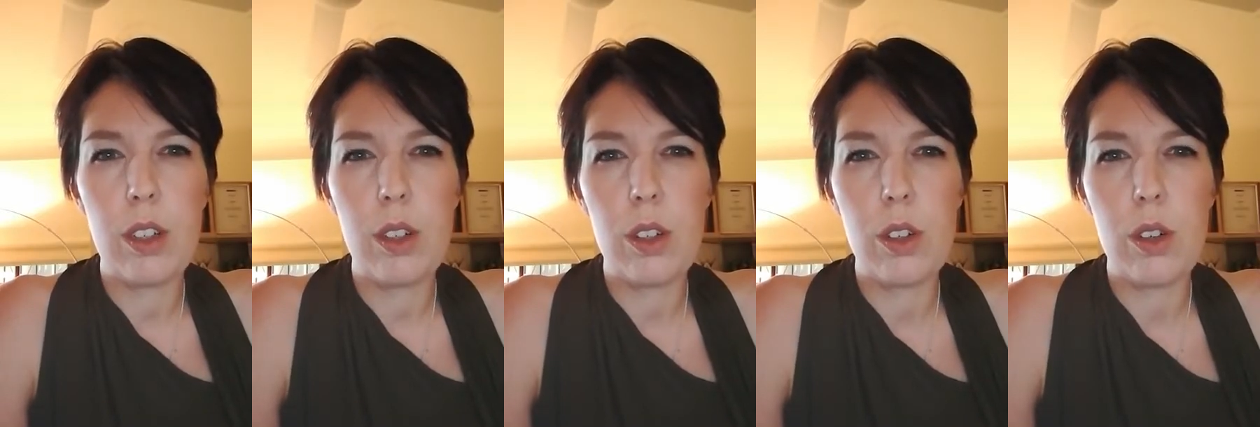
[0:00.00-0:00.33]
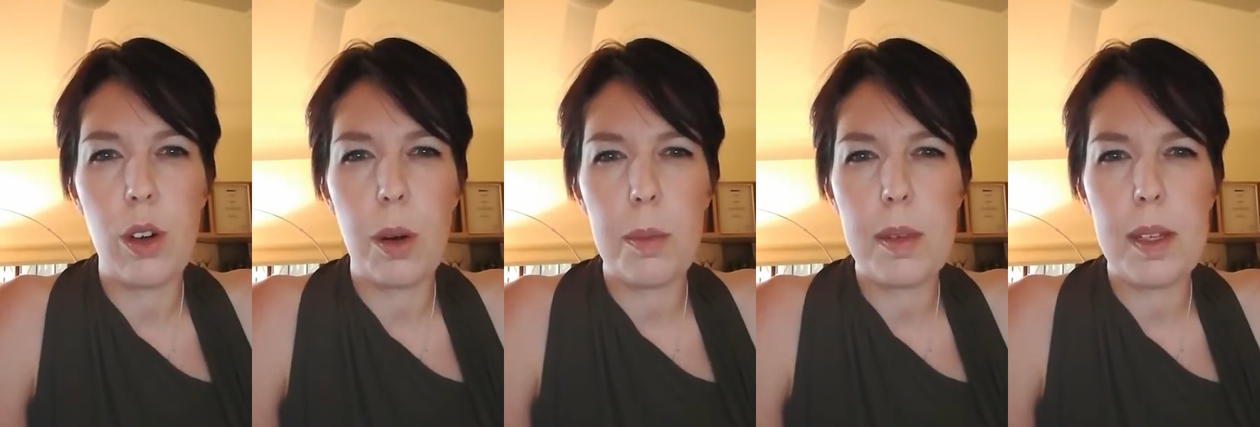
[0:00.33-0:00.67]

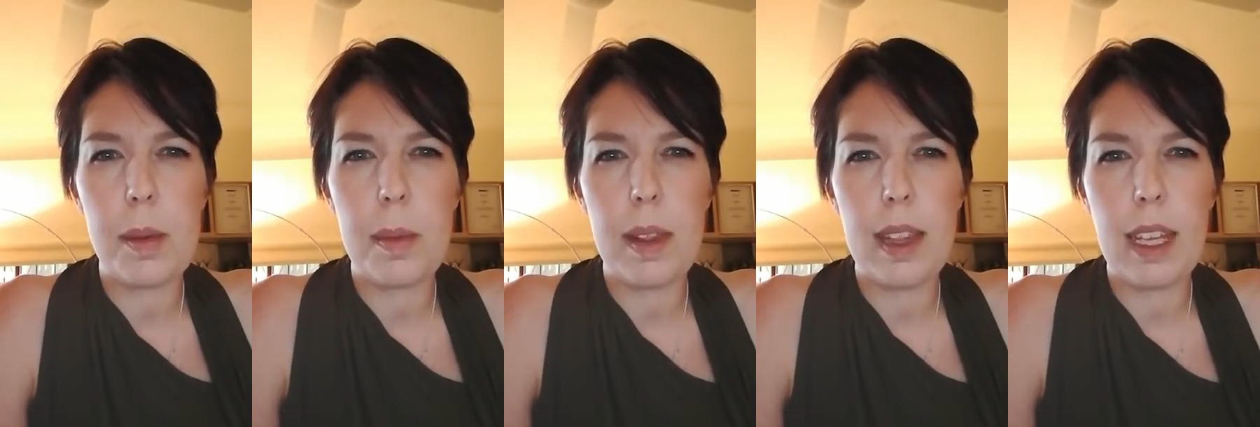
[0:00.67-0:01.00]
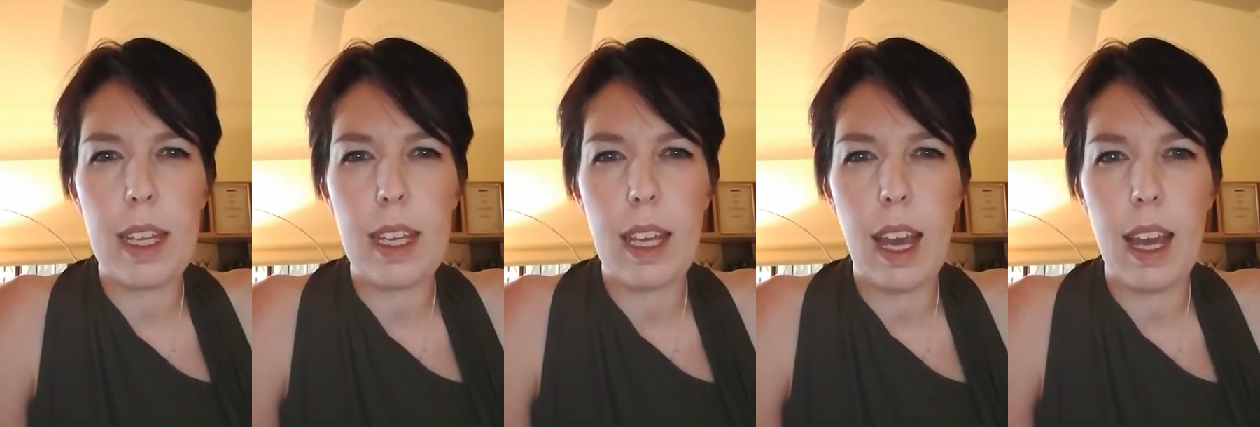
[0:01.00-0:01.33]
drop some of
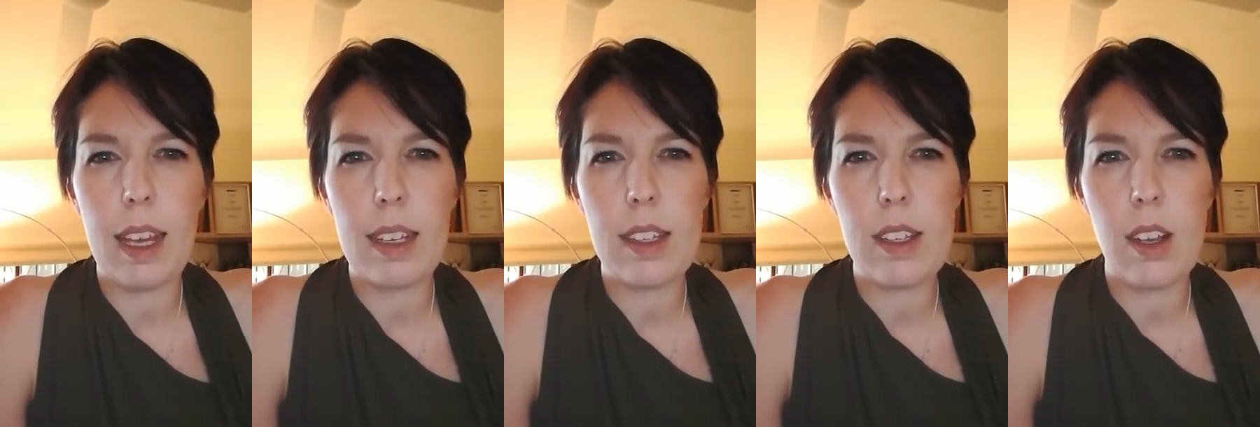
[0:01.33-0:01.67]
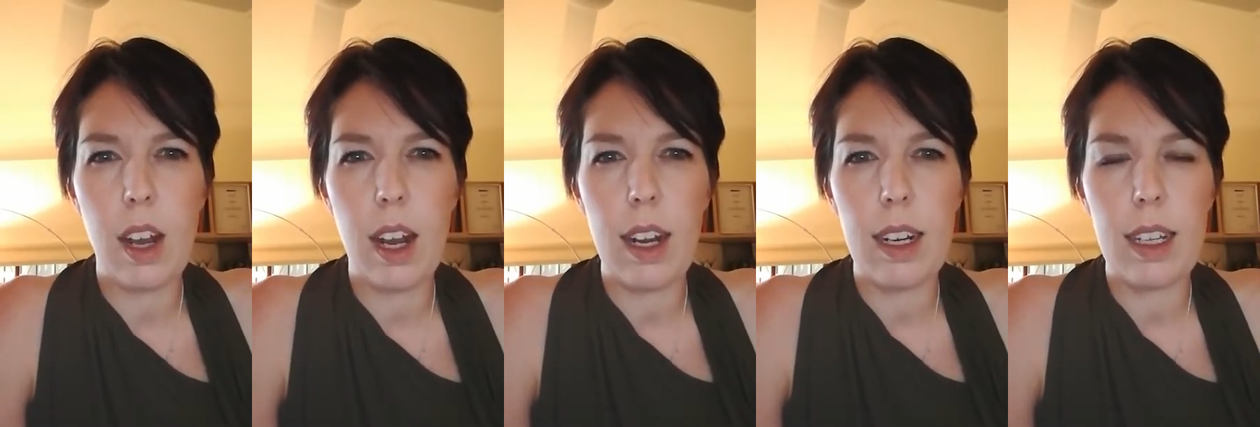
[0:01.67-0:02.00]
the
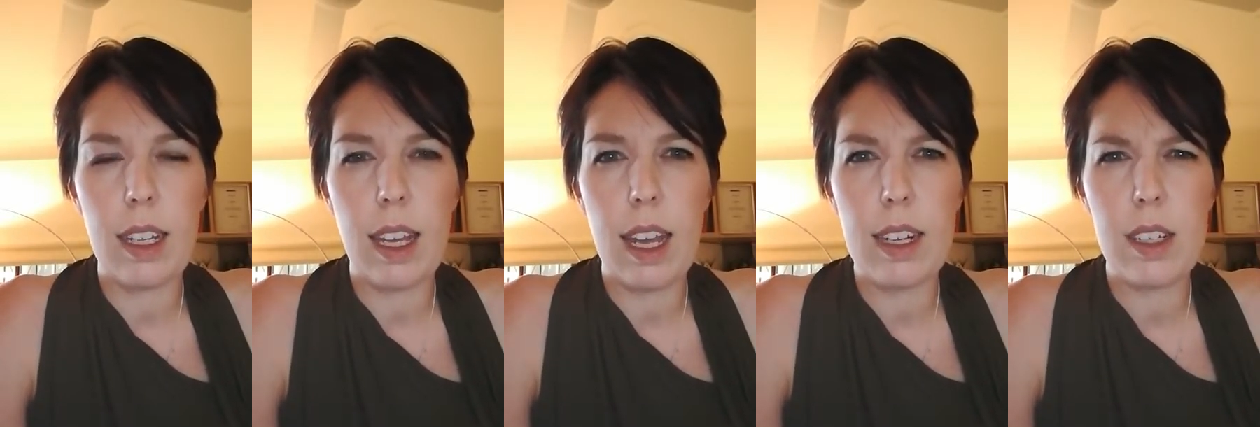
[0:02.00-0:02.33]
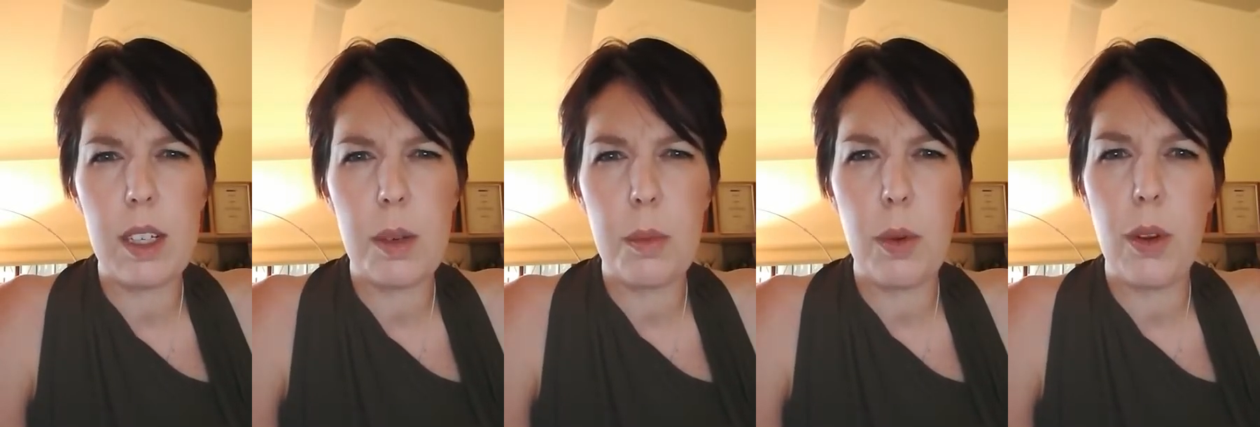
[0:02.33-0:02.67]
anxiety and
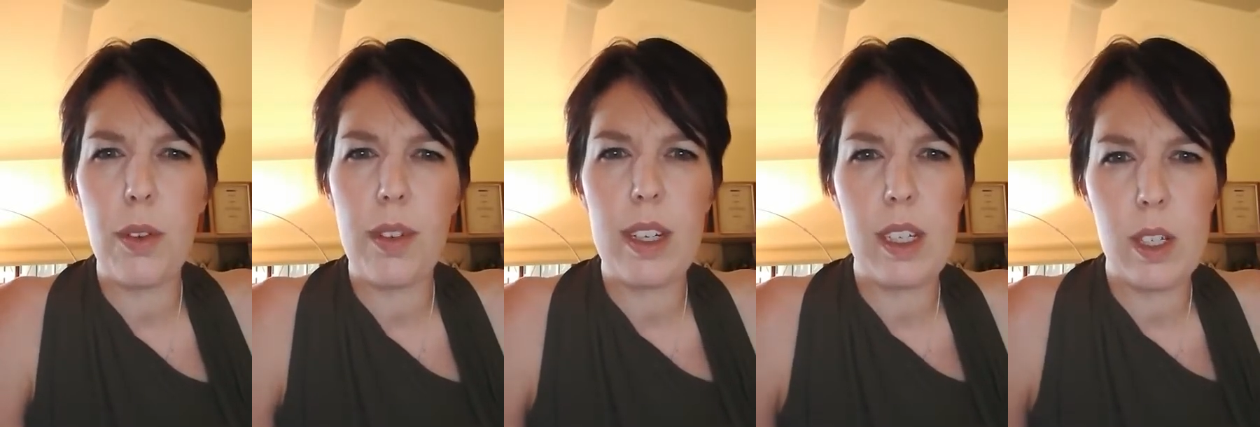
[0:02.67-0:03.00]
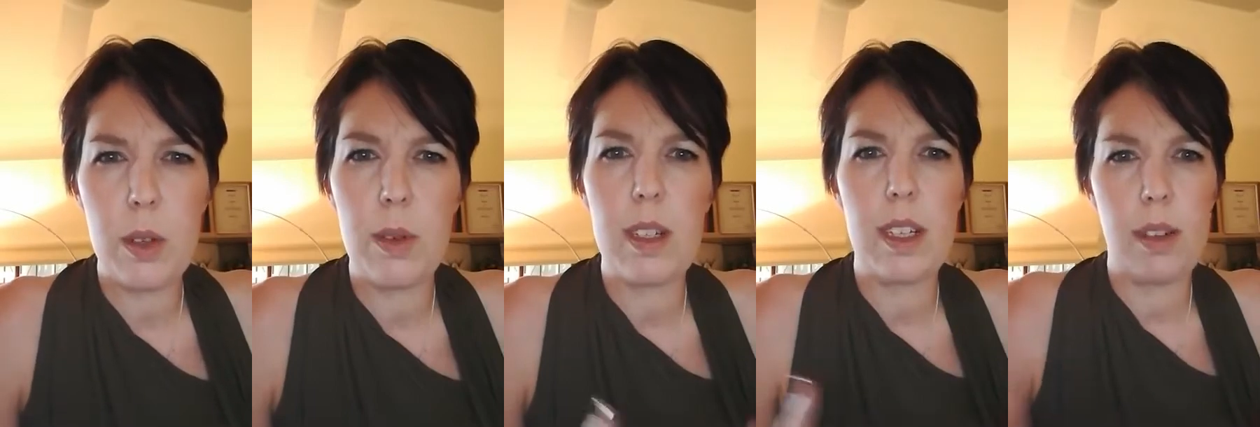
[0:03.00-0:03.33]
to move
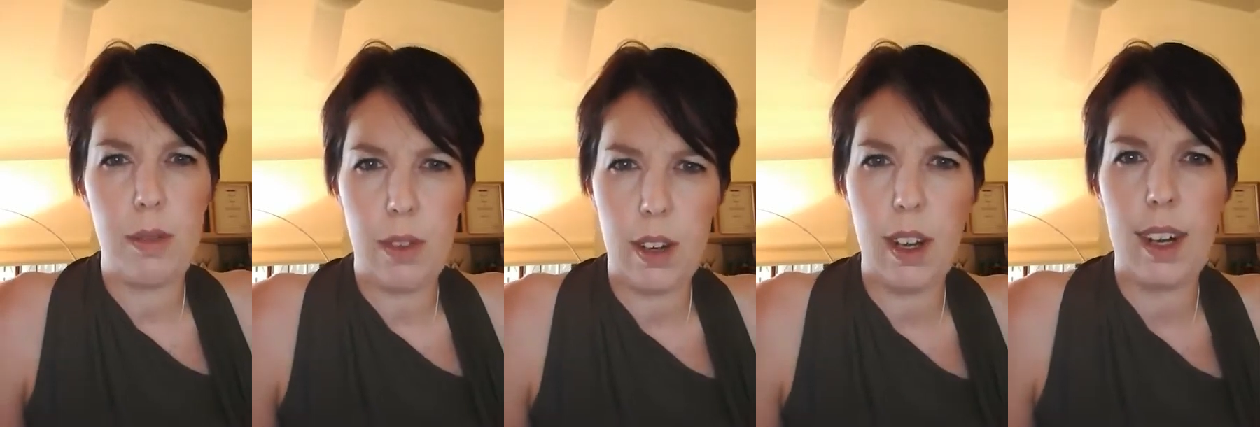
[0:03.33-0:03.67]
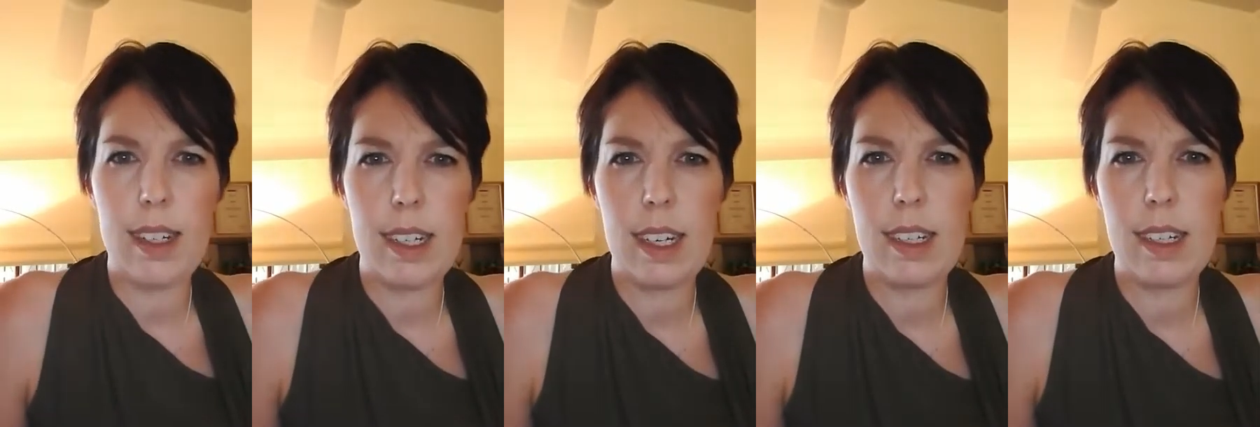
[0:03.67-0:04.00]
into a different
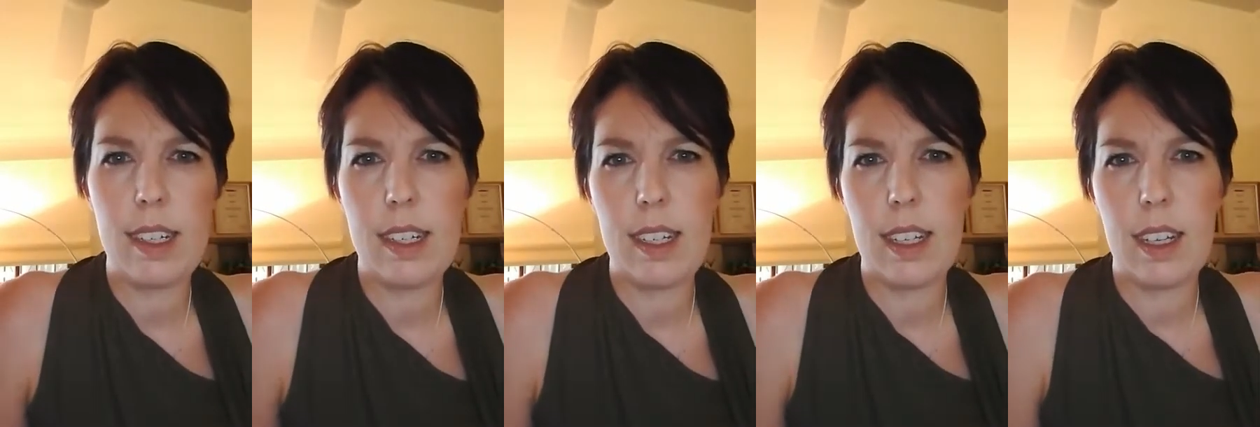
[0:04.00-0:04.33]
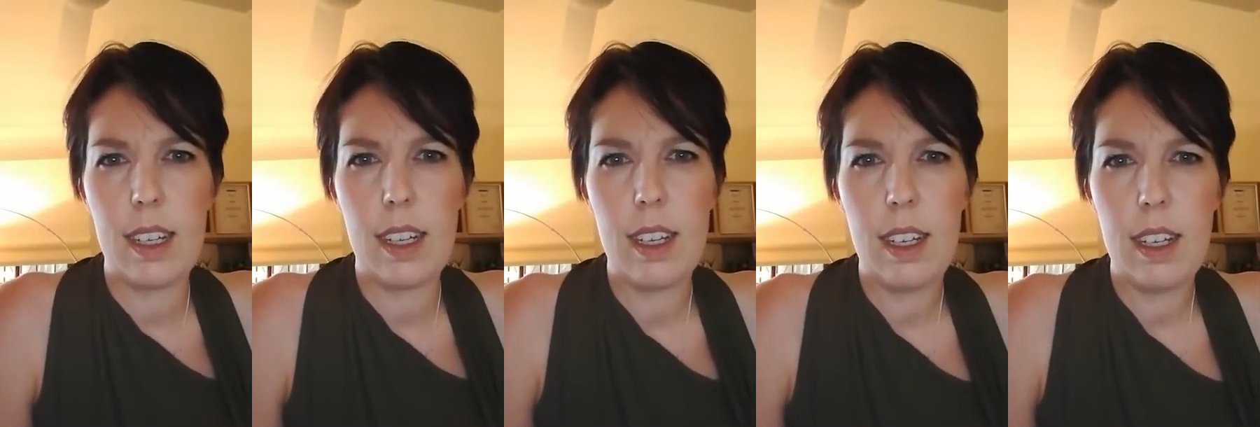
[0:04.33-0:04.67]
identity.